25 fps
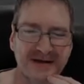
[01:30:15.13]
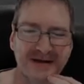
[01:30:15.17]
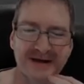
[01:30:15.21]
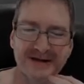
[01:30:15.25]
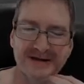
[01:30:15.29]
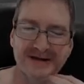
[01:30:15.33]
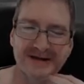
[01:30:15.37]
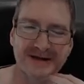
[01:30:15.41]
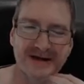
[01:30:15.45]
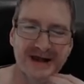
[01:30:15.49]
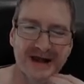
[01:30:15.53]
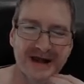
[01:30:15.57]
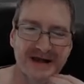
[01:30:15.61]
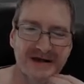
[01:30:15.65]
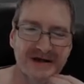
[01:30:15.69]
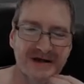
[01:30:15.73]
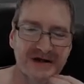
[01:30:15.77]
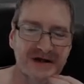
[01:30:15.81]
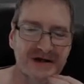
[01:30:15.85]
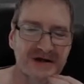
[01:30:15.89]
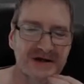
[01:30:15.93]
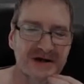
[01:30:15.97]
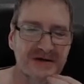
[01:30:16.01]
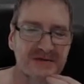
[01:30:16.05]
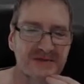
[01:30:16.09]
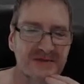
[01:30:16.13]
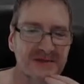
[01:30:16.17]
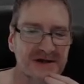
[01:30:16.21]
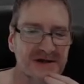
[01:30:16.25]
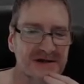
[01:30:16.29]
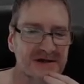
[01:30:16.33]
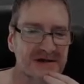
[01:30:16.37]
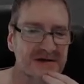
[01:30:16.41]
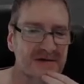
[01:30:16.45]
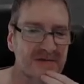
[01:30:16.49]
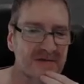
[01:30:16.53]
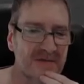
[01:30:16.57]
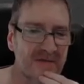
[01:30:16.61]
that doesn't need U
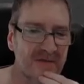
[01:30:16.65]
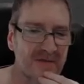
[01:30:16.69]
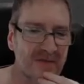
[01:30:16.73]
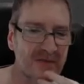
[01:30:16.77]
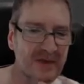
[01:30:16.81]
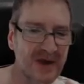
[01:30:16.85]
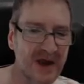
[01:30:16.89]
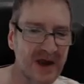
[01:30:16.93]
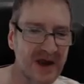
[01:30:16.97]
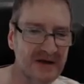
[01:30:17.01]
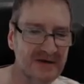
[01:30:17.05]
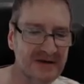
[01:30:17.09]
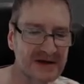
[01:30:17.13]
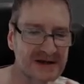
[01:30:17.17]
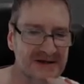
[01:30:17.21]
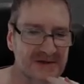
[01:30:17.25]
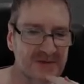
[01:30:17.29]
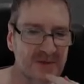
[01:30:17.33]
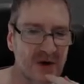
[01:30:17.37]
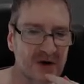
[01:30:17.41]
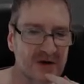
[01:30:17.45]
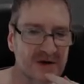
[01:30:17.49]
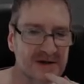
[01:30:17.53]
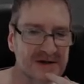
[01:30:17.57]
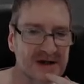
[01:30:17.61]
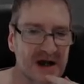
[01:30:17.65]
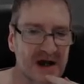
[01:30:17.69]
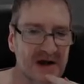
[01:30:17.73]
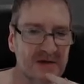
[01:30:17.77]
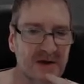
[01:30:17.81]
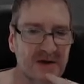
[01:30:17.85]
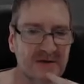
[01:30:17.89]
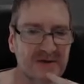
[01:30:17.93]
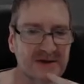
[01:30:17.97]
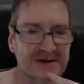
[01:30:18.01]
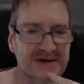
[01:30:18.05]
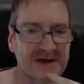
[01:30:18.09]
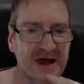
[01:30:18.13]
DIMs, and this model is going
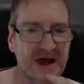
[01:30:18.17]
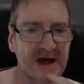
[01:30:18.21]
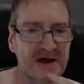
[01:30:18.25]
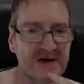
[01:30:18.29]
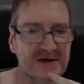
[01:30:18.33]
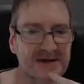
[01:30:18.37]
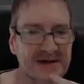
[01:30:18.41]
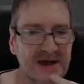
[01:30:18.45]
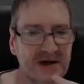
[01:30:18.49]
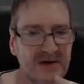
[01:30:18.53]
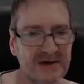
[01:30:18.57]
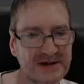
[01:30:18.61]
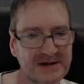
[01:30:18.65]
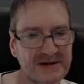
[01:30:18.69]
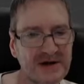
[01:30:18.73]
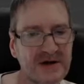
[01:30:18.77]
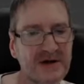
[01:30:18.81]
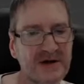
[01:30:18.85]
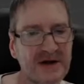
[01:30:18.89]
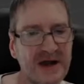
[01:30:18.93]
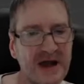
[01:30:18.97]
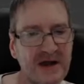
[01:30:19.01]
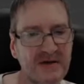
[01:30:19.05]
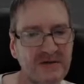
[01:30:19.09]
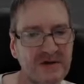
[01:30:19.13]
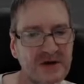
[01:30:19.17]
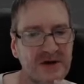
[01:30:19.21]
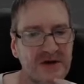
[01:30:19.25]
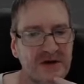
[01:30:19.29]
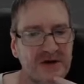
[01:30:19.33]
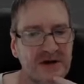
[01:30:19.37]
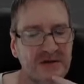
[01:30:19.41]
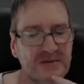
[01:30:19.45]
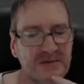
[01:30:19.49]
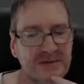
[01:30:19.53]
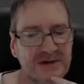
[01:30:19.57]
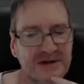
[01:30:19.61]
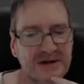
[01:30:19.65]
to be for sale, so it's not going to have
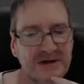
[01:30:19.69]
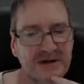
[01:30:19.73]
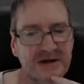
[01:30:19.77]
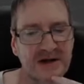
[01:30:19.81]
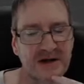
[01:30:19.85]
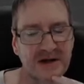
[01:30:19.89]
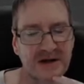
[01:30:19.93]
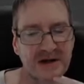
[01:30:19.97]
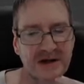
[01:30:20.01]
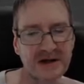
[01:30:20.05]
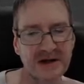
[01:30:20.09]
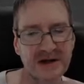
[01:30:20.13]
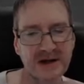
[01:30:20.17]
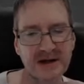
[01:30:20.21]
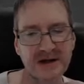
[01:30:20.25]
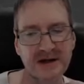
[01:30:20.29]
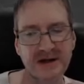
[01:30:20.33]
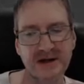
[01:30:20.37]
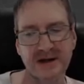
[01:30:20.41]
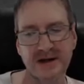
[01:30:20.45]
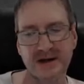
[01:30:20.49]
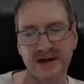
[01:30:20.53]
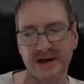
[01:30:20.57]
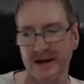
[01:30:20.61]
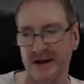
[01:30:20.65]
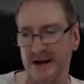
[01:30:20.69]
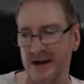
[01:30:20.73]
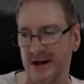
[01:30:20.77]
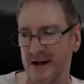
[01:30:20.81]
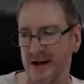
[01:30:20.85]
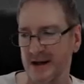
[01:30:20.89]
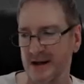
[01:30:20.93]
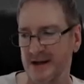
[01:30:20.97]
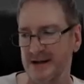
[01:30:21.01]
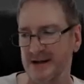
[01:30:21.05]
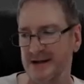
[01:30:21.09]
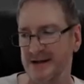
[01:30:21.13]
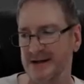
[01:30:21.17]
U DIMs.
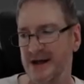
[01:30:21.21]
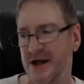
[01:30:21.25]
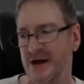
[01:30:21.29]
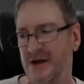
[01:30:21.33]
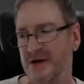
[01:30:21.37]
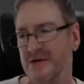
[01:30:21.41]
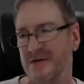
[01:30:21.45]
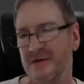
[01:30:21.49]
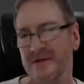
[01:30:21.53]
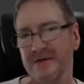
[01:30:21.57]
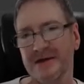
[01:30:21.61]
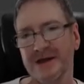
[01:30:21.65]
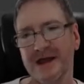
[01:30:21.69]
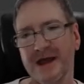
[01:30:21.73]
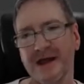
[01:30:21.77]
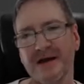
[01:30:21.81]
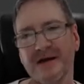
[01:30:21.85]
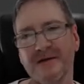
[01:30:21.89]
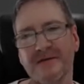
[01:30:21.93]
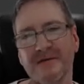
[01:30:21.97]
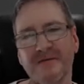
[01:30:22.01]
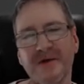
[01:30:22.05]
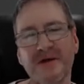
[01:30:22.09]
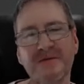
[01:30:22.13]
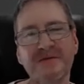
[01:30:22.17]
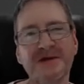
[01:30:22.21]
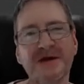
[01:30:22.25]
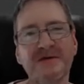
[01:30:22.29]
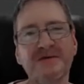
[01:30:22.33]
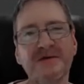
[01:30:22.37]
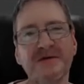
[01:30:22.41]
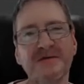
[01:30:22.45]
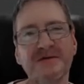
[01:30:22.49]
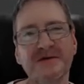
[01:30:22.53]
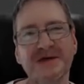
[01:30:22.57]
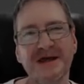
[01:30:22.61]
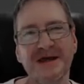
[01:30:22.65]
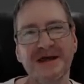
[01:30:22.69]
So yeah, fifty
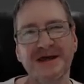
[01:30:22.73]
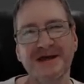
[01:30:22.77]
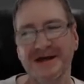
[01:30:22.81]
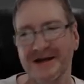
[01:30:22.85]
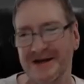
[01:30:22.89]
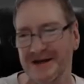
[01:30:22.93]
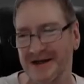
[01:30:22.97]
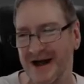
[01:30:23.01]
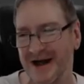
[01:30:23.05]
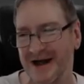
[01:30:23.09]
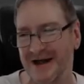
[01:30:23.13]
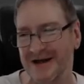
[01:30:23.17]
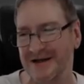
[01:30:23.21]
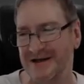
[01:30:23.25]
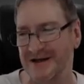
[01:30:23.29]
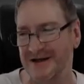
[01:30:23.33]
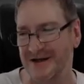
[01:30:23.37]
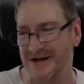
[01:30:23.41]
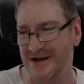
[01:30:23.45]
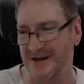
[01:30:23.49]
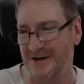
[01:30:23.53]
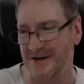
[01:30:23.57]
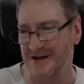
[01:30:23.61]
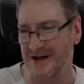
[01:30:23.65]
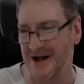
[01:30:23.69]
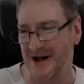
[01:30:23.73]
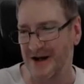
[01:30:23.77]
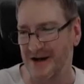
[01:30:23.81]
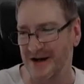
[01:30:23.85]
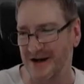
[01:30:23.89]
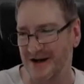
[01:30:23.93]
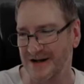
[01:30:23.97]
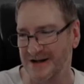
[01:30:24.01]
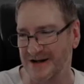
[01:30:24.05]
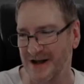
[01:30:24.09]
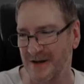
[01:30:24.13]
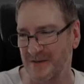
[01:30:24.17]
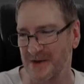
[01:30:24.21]
fifty, uh,
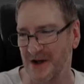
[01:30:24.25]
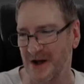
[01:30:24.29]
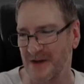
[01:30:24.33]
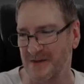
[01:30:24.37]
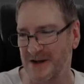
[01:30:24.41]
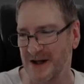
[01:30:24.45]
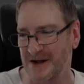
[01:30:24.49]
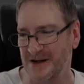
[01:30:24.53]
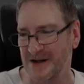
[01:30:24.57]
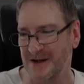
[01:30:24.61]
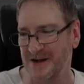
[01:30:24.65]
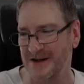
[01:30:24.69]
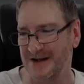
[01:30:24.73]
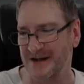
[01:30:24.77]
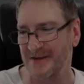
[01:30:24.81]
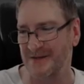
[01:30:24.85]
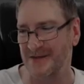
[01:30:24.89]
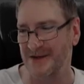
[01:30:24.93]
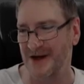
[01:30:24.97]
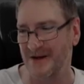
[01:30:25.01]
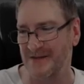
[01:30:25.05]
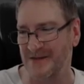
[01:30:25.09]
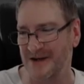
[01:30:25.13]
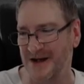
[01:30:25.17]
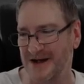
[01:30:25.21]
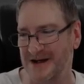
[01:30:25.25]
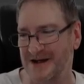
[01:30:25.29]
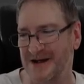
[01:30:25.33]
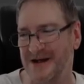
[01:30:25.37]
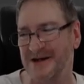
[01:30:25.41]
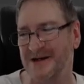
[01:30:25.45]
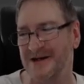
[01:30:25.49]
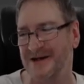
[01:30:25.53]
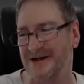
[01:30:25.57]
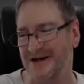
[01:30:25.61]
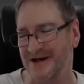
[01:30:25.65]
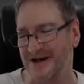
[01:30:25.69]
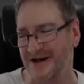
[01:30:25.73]
Tuatara. Sometimes I do, sometimes I
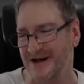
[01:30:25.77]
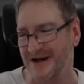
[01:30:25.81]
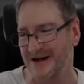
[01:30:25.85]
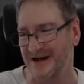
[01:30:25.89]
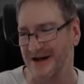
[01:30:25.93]
don't.